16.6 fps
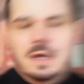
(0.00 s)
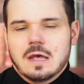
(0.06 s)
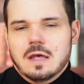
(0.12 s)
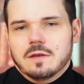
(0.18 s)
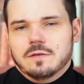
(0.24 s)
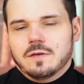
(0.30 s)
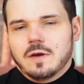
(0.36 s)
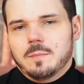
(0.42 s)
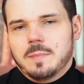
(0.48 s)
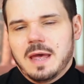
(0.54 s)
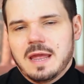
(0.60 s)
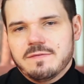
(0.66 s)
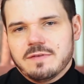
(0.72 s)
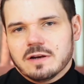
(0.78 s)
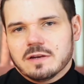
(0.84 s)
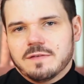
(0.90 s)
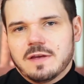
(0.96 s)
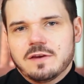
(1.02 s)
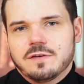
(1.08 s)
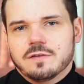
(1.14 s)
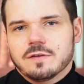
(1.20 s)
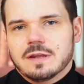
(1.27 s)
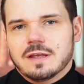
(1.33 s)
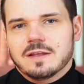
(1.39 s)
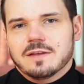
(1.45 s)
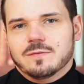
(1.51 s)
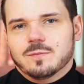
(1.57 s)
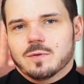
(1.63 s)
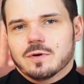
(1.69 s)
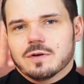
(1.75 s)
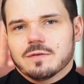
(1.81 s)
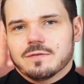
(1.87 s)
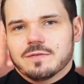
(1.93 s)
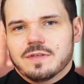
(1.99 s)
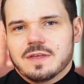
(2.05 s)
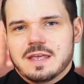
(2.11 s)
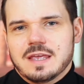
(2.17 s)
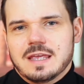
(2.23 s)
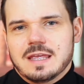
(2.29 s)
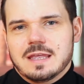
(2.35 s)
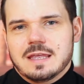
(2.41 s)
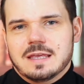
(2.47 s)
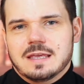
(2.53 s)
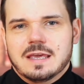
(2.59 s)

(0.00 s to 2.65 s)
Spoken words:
So behaviour activation is one of the